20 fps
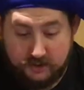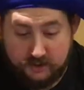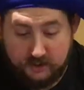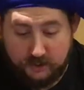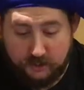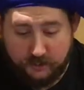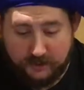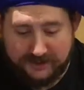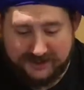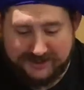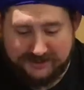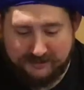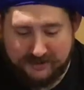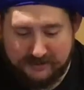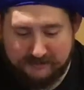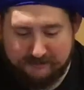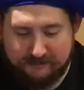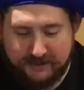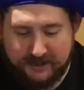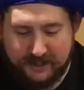You want to be
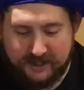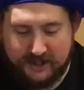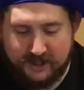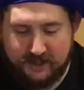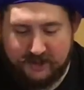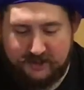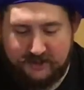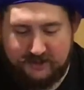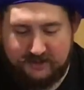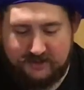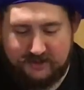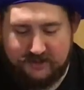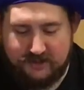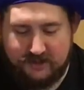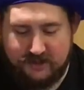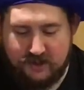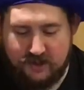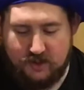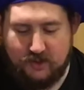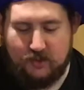bigger?
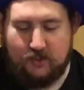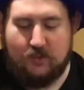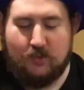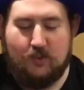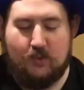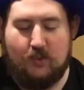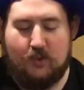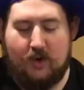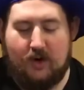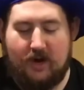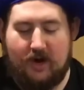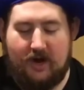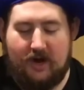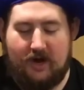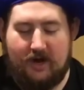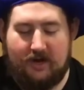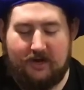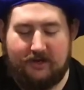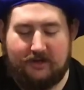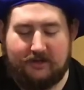
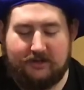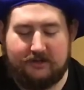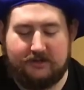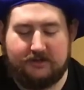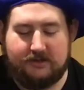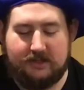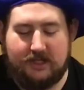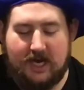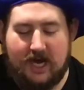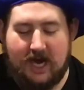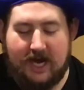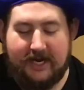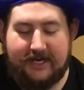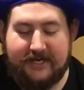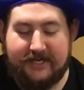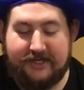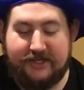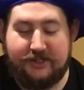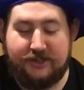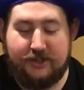Well, I
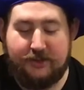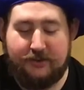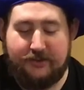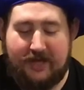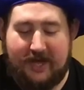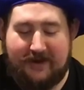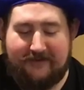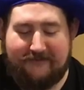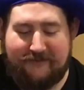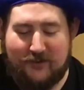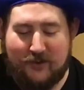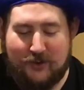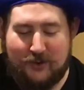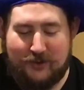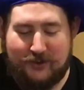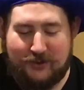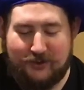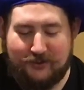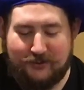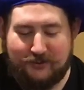can do that for
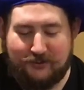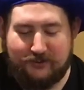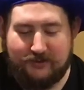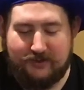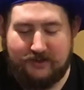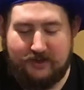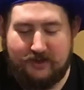you.